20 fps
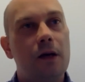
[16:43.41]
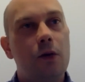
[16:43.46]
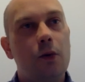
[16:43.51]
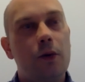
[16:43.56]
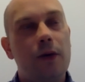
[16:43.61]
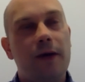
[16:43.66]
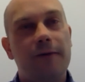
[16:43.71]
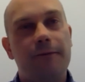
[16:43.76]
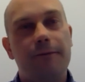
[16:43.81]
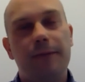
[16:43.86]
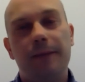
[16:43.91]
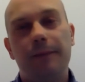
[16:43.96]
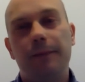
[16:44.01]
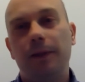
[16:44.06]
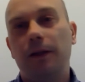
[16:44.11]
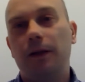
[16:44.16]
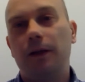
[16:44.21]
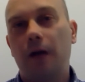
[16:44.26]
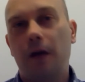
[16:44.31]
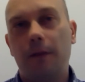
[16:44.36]
We have
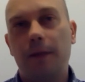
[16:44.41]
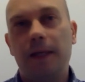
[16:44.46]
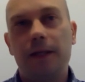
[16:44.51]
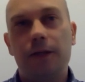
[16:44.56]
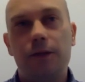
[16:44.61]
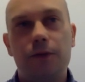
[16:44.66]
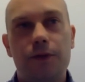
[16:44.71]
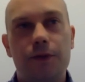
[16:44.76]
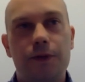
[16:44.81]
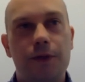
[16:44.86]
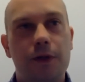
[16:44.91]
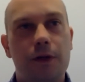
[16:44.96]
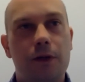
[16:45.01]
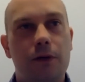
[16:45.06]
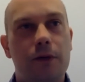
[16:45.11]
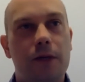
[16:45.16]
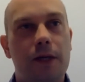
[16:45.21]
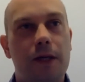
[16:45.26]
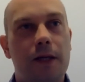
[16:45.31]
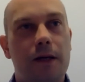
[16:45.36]
people coming to
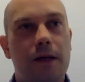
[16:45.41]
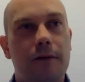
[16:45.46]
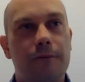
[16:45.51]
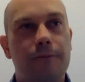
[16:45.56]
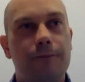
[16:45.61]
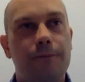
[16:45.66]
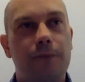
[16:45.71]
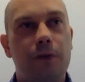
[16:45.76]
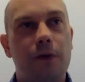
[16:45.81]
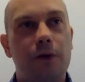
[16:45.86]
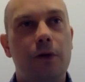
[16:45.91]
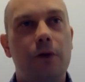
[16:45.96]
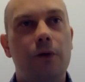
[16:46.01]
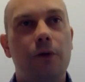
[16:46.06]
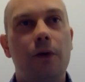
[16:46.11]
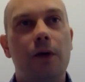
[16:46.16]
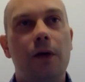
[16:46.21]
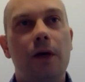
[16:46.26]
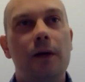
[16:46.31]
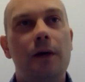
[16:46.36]
Estonia,
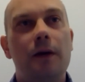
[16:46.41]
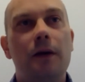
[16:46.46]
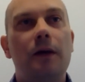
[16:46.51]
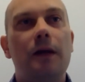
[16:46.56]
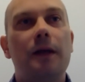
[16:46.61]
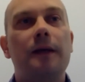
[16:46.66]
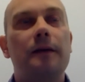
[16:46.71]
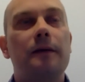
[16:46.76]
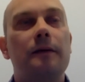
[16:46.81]
like